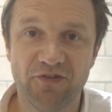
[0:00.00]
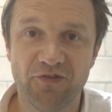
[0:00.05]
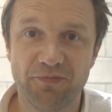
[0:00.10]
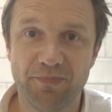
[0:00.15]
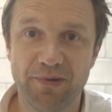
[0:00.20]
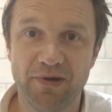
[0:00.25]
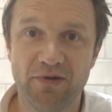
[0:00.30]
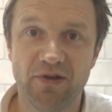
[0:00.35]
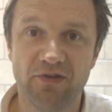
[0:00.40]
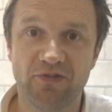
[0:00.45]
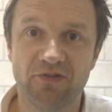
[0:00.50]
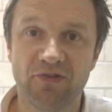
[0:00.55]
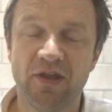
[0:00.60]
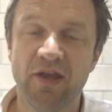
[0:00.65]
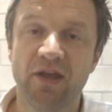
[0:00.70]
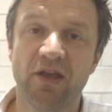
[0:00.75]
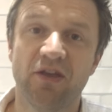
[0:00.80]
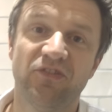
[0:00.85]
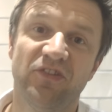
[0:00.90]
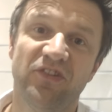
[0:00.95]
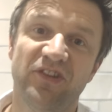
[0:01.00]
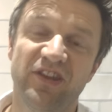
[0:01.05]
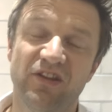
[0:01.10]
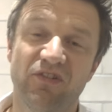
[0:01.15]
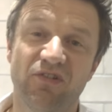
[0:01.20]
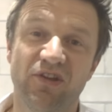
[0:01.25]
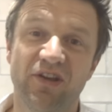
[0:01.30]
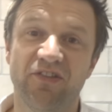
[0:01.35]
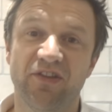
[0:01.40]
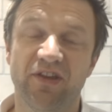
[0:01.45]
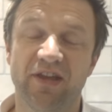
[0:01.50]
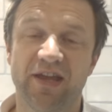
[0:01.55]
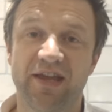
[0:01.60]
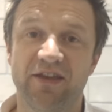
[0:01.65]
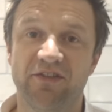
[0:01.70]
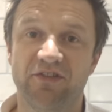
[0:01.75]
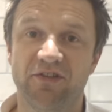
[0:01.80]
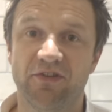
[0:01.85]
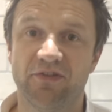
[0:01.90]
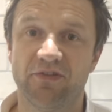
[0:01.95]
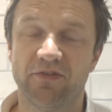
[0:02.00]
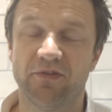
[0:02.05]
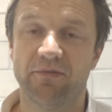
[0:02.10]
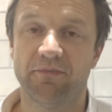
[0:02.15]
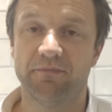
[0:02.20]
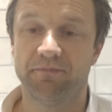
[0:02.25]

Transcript: spirits as a degreasing agent